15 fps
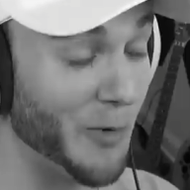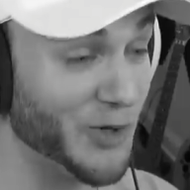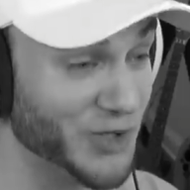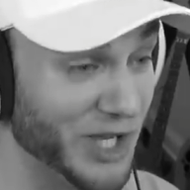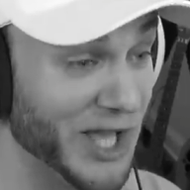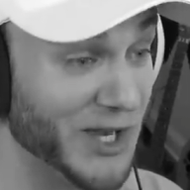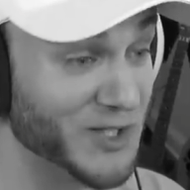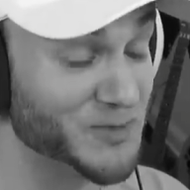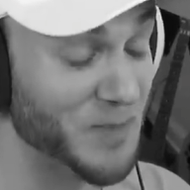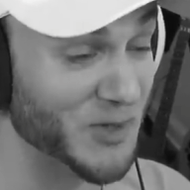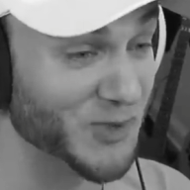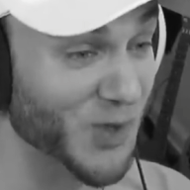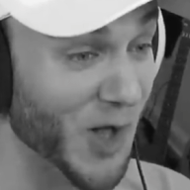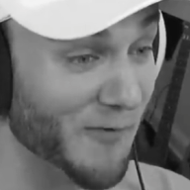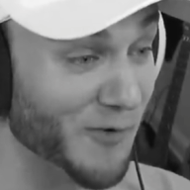I wish I had a
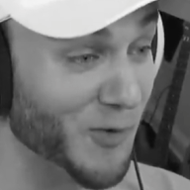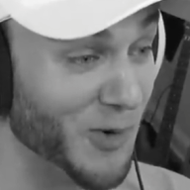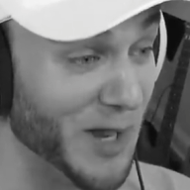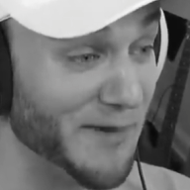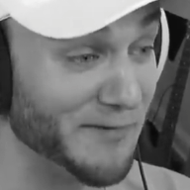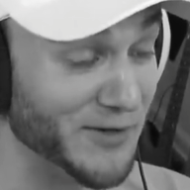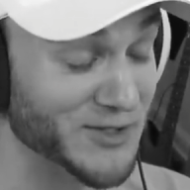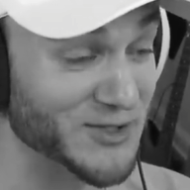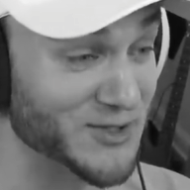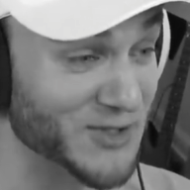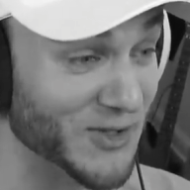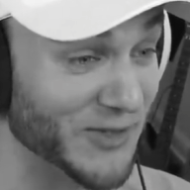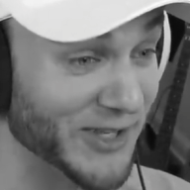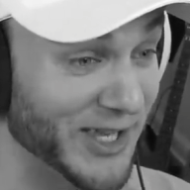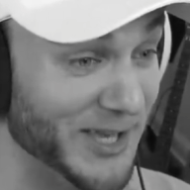special offer when I first installed the